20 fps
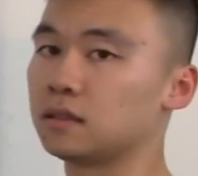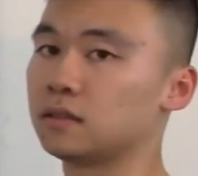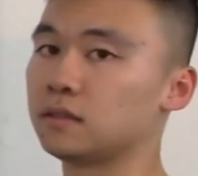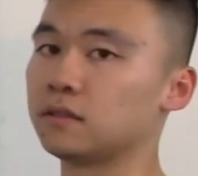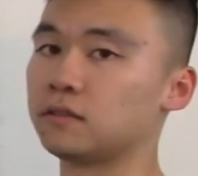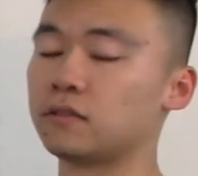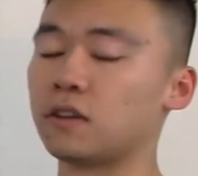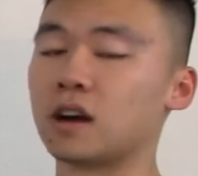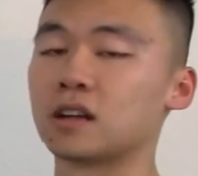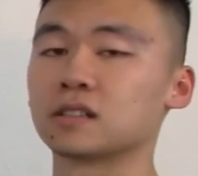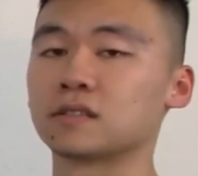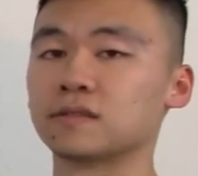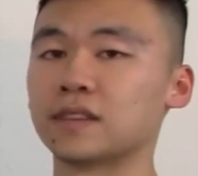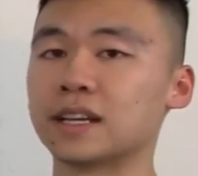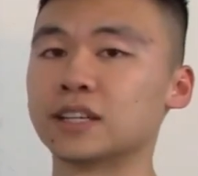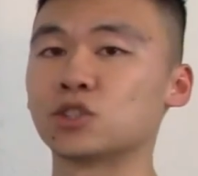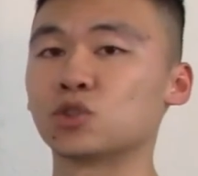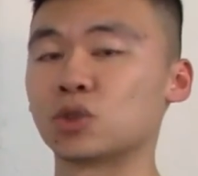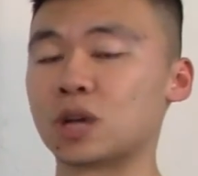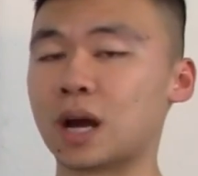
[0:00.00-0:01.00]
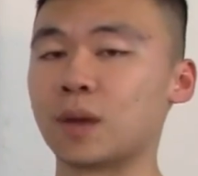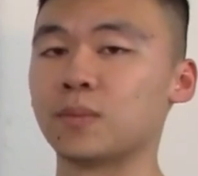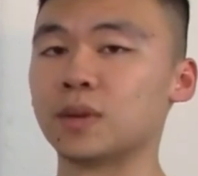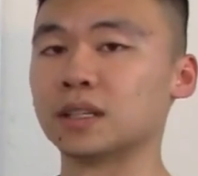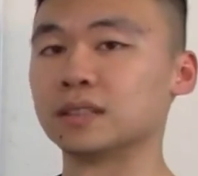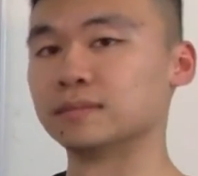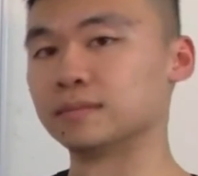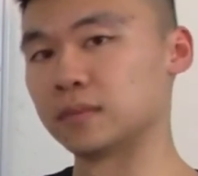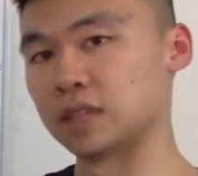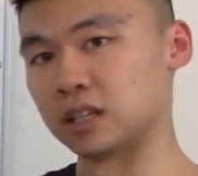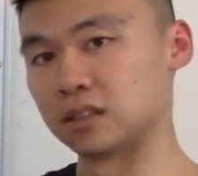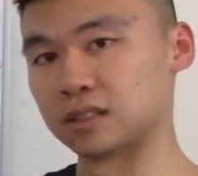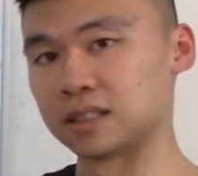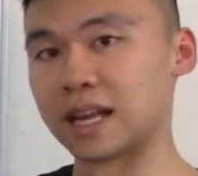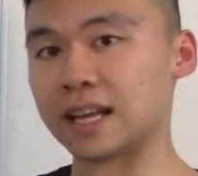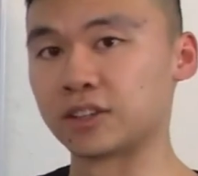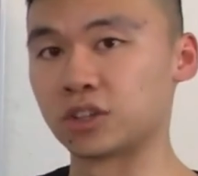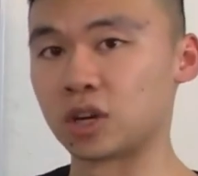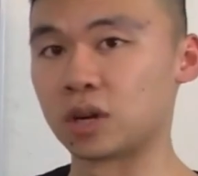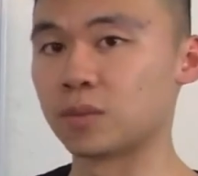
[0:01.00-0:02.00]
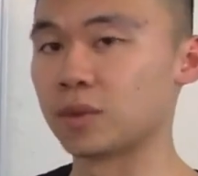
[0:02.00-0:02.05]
phosphate trapping. There's that term